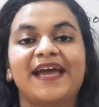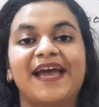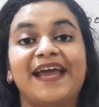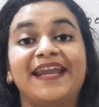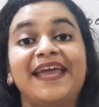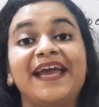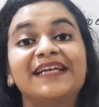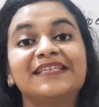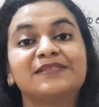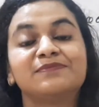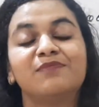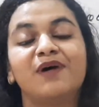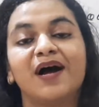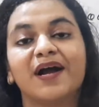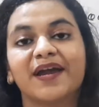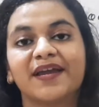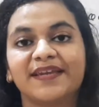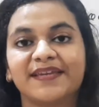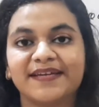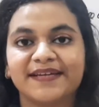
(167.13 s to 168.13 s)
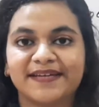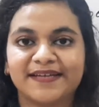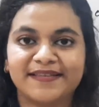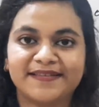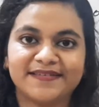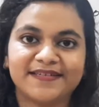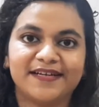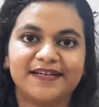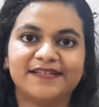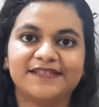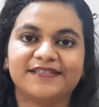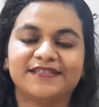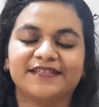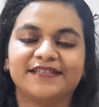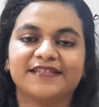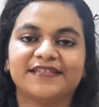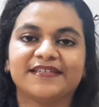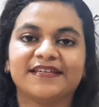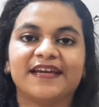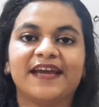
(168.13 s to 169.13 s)
an ex-marketing
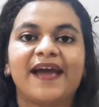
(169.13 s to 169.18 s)
consultant,